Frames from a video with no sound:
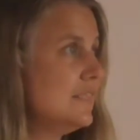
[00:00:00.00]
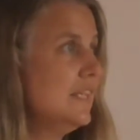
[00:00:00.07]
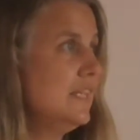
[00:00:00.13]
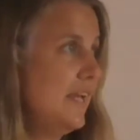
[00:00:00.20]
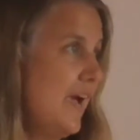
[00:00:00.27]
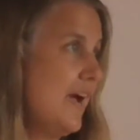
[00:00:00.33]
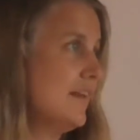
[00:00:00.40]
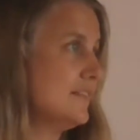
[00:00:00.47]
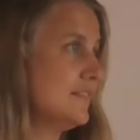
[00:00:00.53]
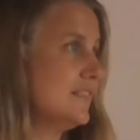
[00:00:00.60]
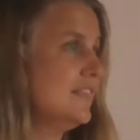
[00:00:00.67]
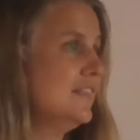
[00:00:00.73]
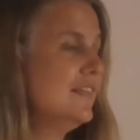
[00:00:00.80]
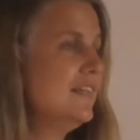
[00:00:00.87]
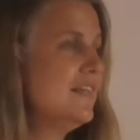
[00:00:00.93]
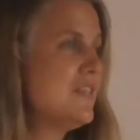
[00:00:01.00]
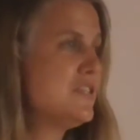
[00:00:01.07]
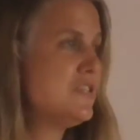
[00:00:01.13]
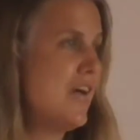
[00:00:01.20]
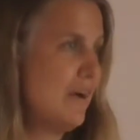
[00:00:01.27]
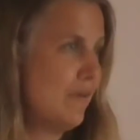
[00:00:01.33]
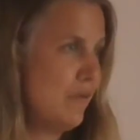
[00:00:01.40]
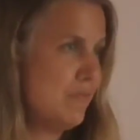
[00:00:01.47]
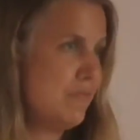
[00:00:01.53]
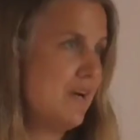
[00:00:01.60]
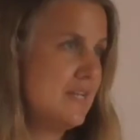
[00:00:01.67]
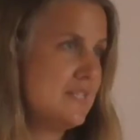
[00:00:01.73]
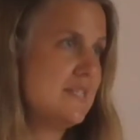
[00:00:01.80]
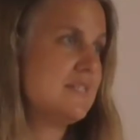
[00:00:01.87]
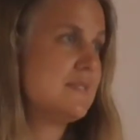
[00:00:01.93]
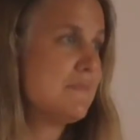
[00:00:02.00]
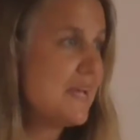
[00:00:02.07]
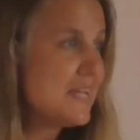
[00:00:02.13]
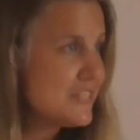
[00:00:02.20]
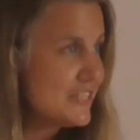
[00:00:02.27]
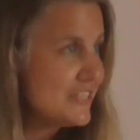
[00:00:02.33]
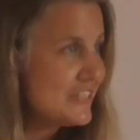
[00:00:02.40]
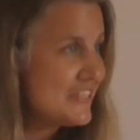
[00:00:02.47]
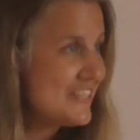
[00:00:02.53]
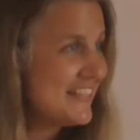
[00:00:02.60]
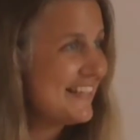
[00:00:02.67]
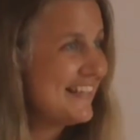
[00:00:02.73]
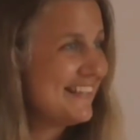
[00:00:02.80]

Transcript: He can't sacrifice his patients.